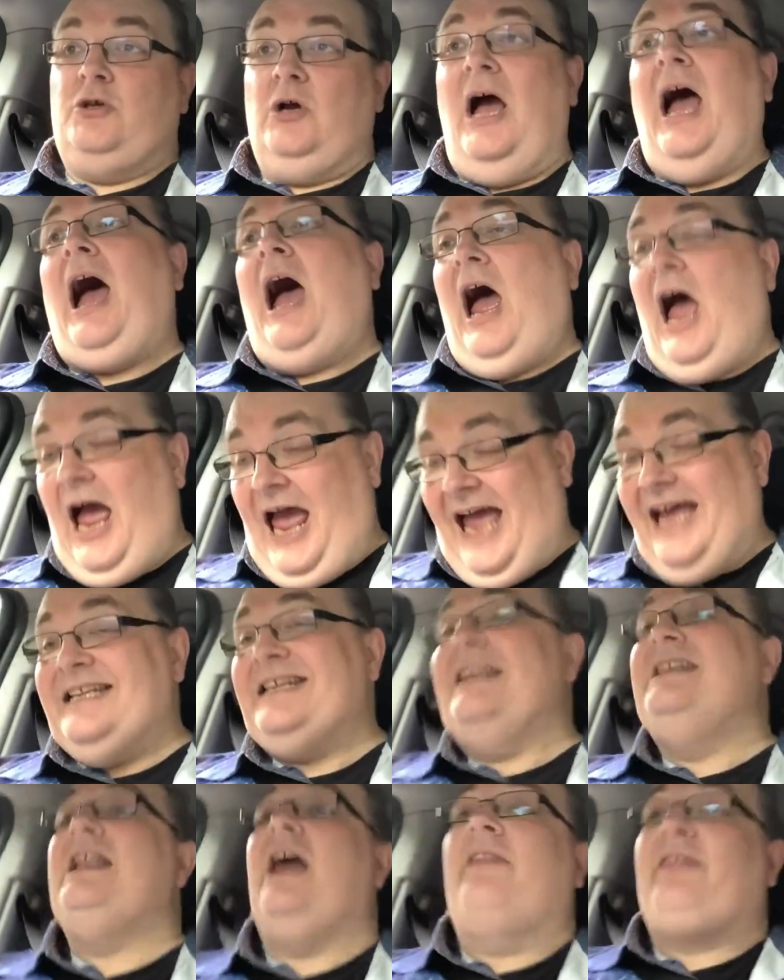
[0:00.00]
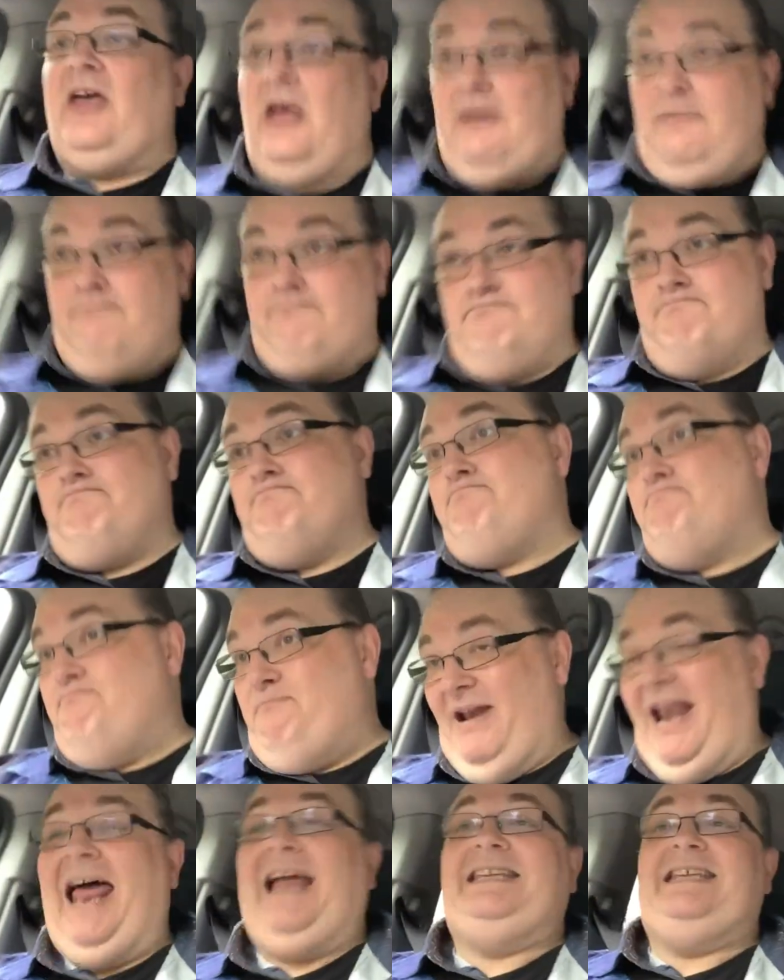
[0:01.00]
I had another
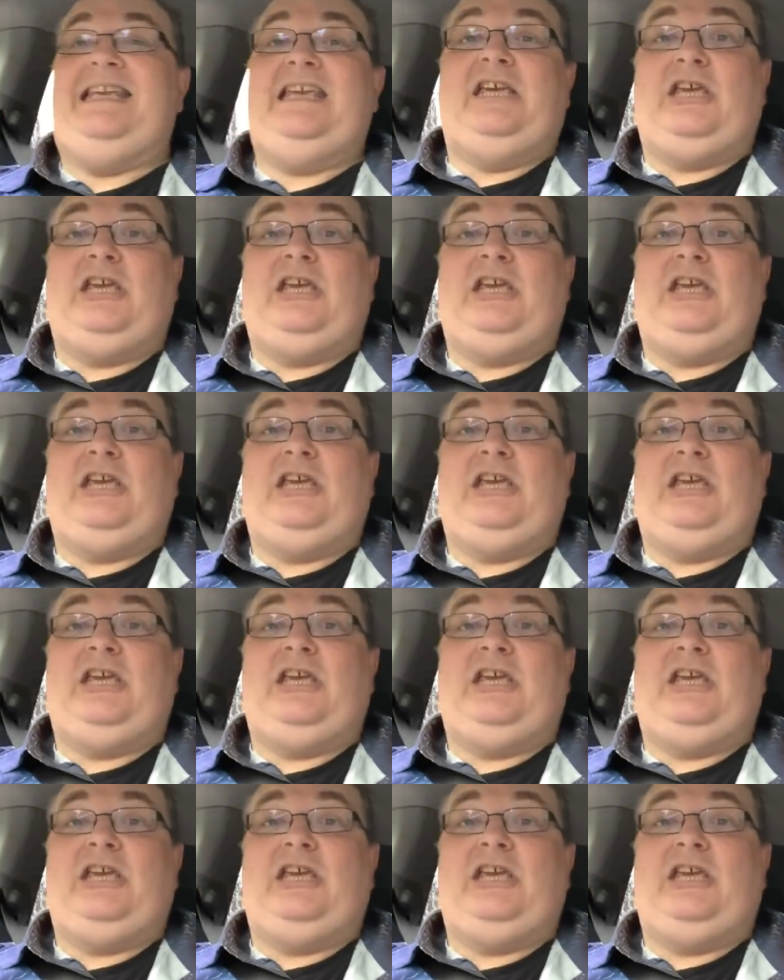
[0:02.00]
bloody